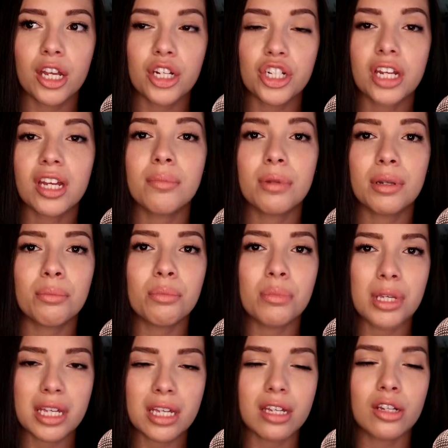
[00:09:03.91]
She had been
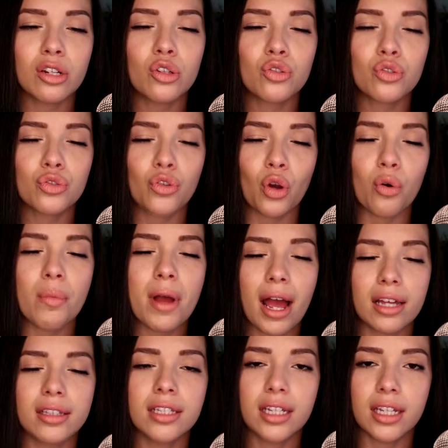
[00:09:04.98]
beaten so
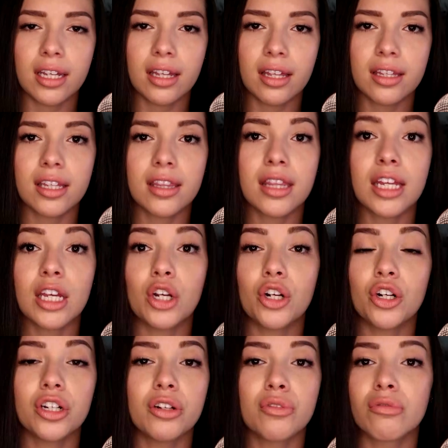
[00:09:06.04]
badly that they
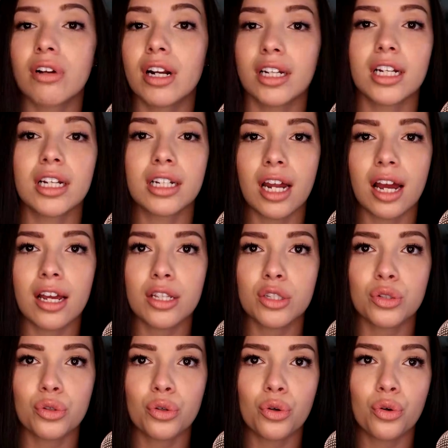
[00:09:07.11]
couldn't
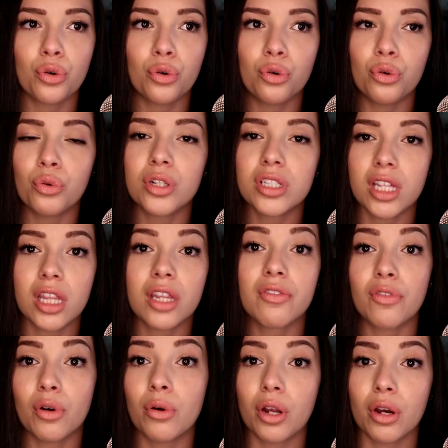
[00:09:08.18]
recognize who was in the
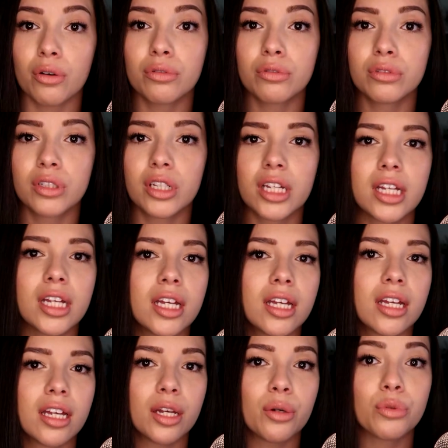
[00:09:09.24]
photo.
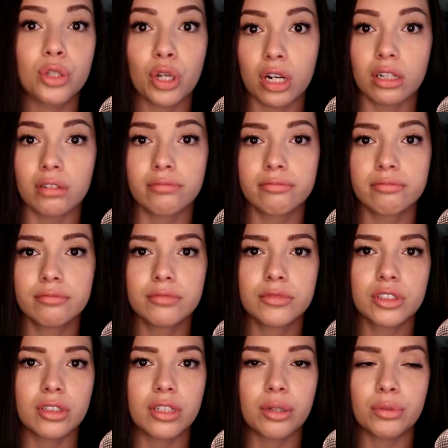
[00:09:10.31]
It was her.
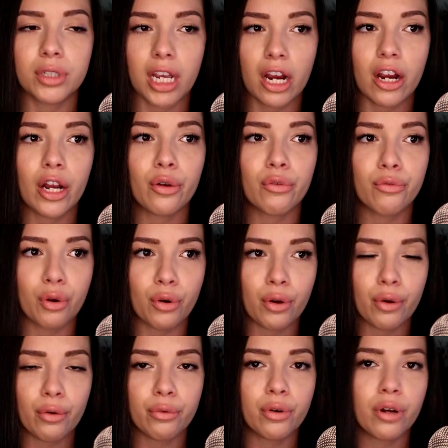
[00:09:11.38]
So he was carrying a
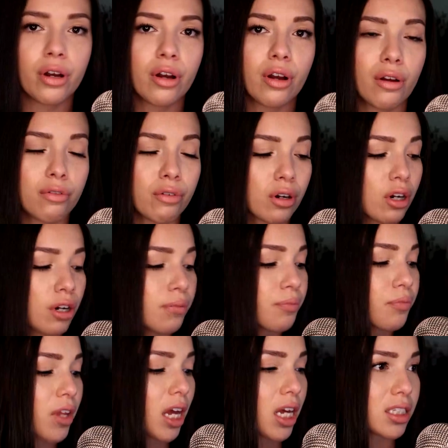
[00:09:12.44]
photo of her
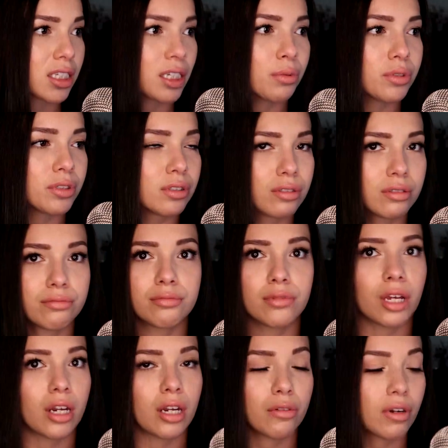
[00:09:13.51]
as he was
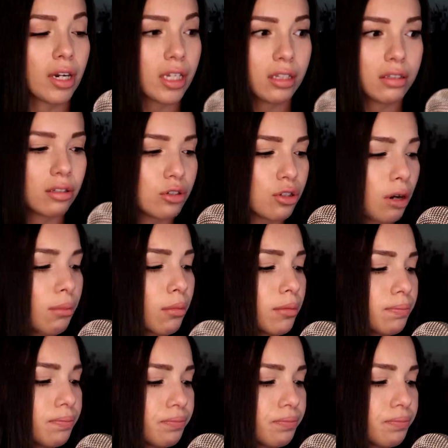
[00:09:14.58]
getting ready to jump.